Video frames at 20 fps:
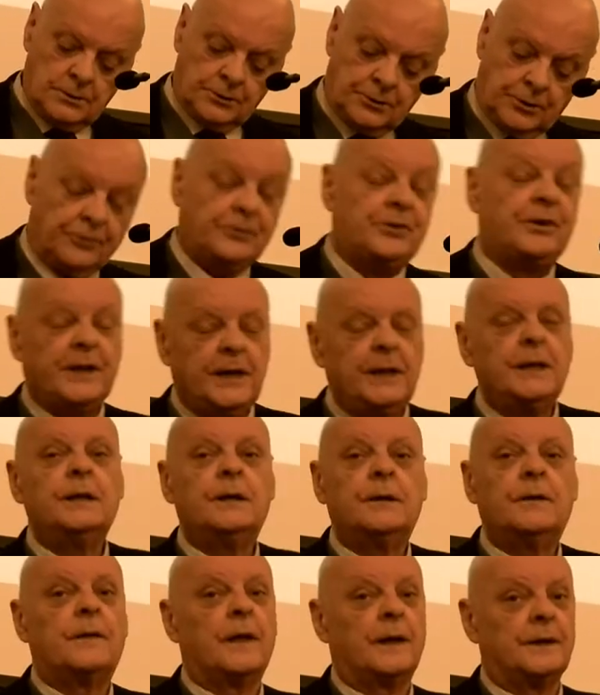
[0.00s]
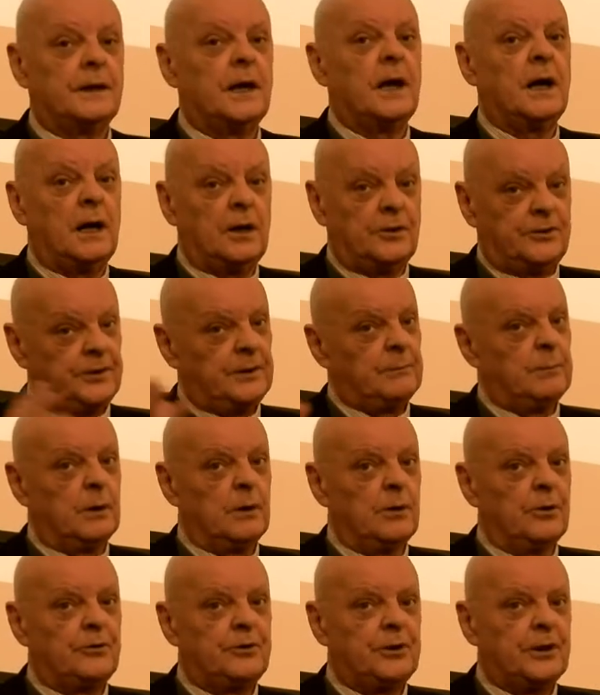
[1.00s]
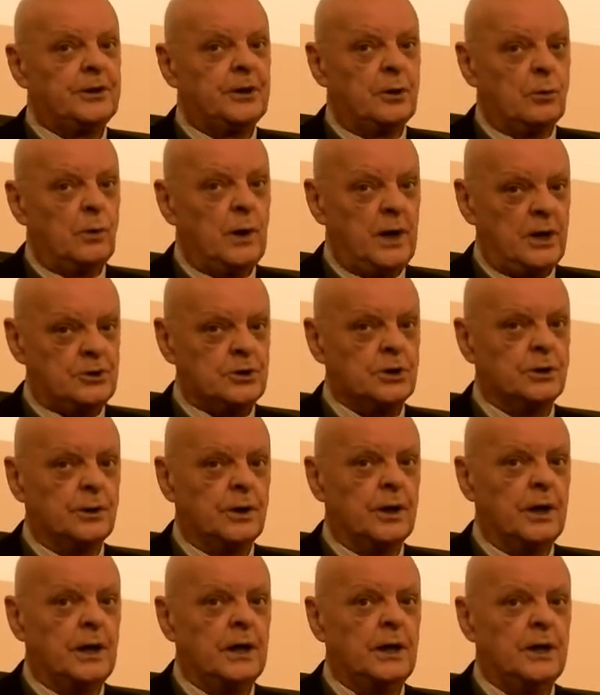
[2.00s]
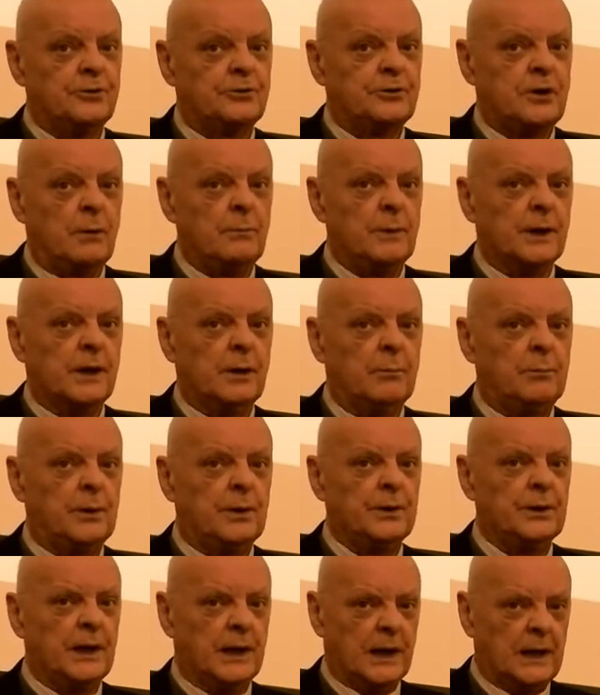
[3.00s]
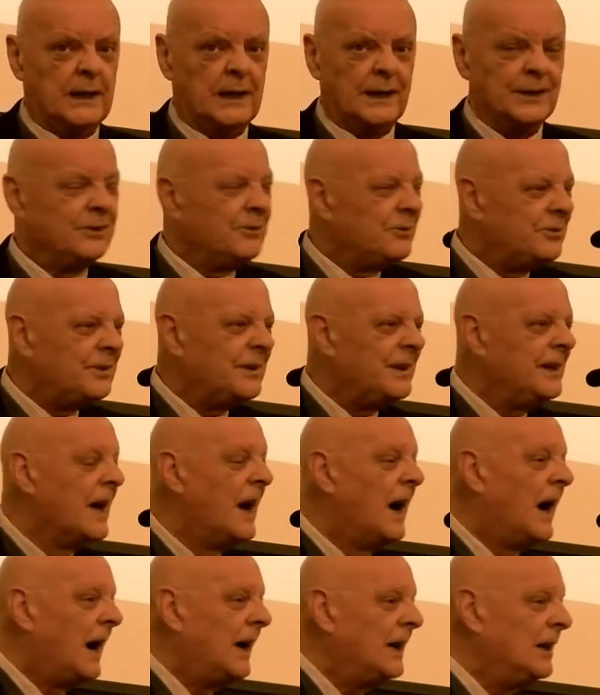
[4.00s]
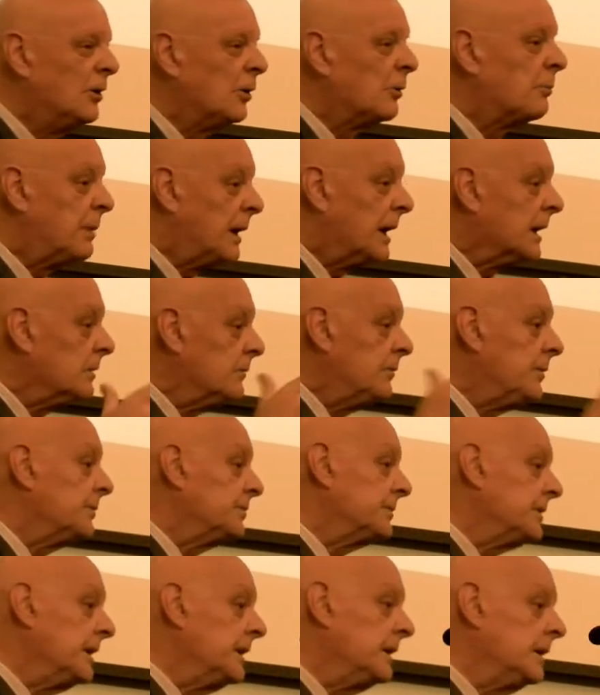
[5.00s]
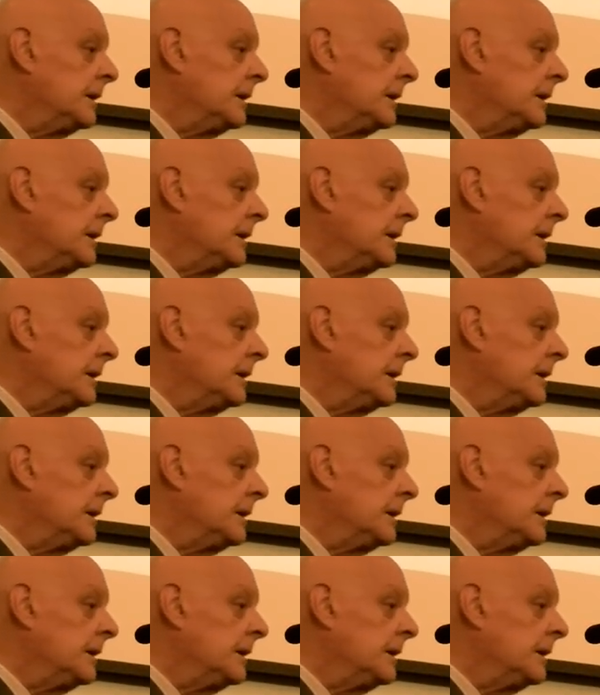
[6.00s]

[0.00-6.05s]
to see that a similar situation is coming upon the land. You see, I look back 50